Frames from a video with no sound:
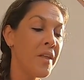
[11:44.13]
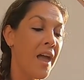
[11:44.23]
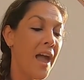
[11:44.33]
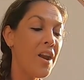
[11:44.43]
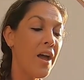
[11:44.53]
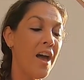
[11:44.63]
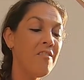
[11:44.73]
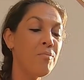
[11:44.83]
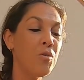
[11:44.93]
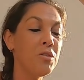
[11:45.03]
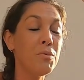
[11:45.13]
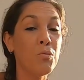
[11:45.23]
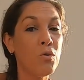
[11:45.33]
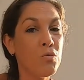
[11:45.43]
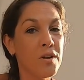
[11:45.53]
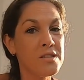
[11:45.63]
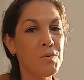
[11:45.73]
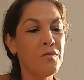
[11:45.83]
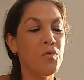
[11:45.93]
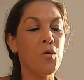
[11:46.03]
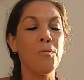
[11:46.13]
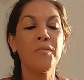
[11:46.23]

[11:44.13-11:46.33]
and I have bought them at Woolworths before.